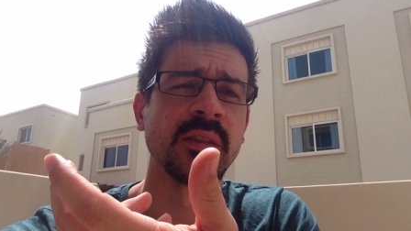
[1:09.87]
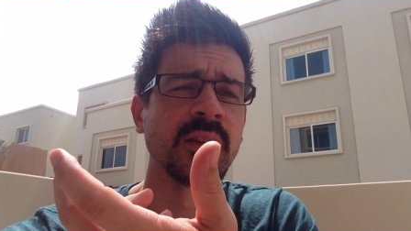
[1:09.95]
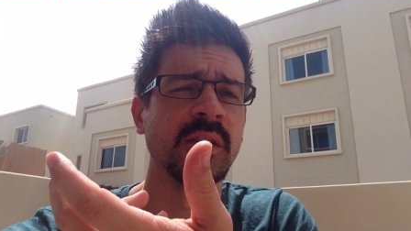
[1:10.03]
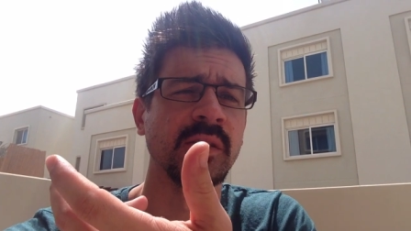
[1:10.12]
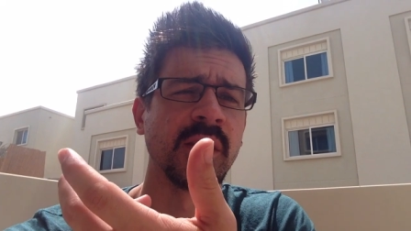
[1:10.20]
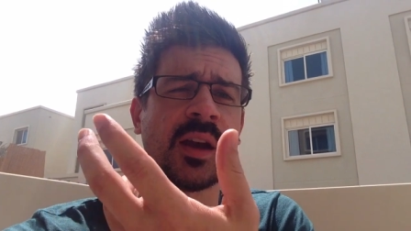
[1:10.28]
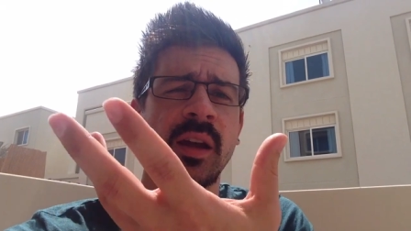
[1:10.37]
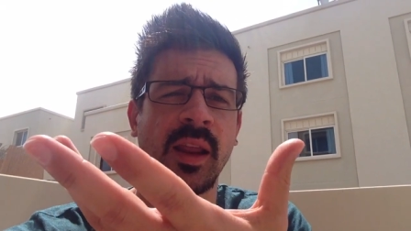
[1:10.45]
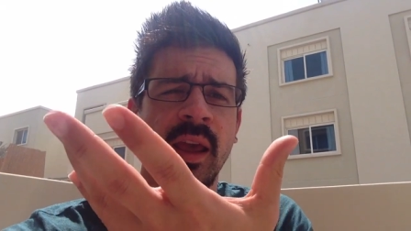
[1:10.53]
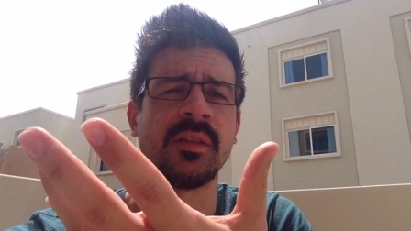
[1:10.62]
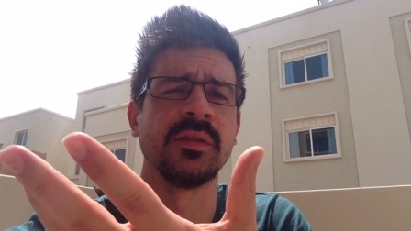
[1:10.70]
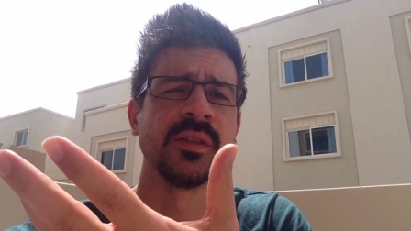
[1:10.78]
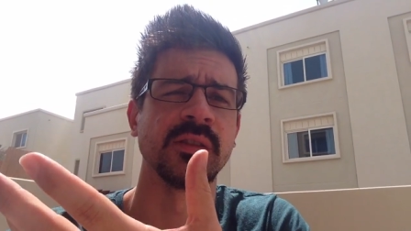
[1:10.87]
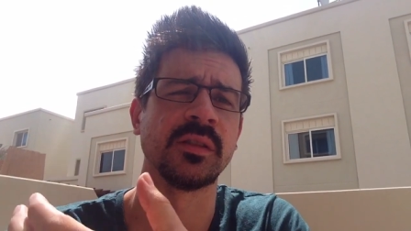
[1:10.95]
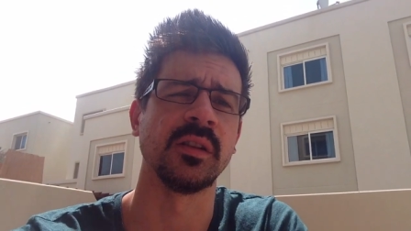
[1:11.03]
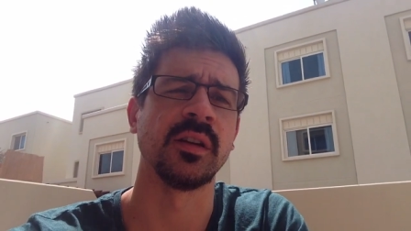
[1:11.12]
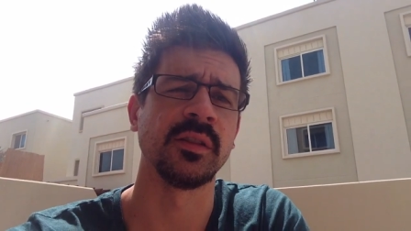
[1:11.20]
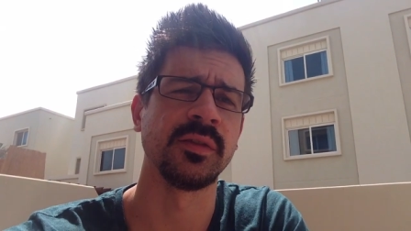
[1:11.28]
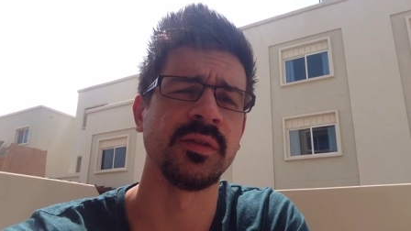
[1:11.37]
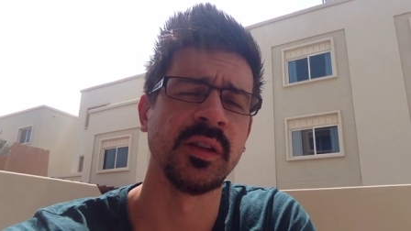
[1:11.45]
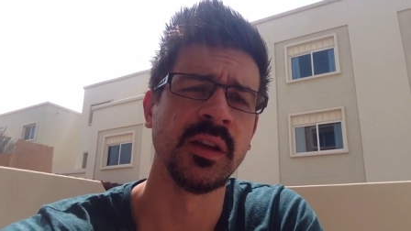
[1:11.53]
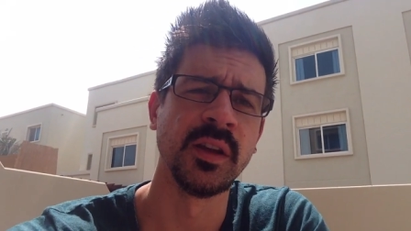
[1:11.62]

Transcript: think you can't have this life,